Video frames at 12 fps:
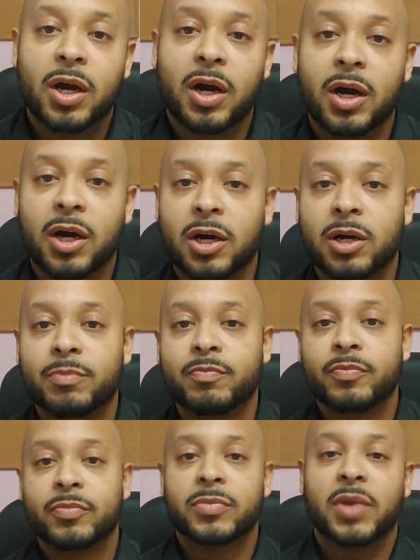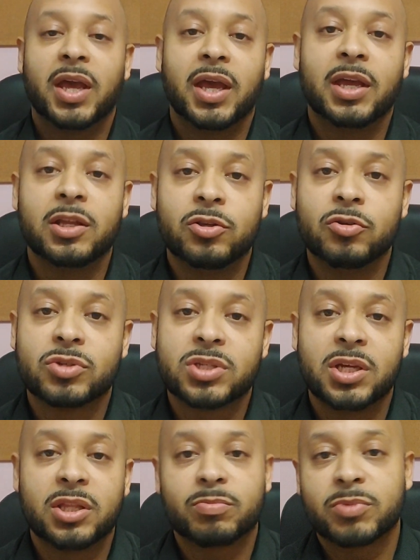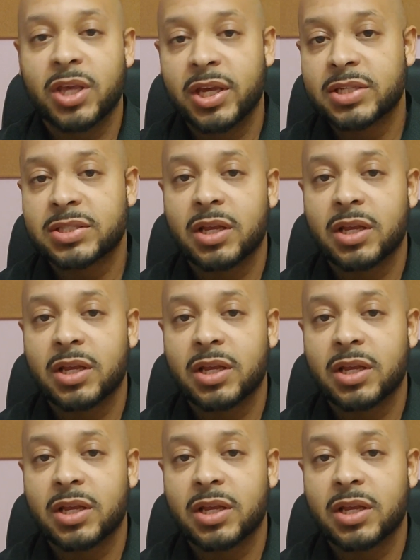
um, and you see things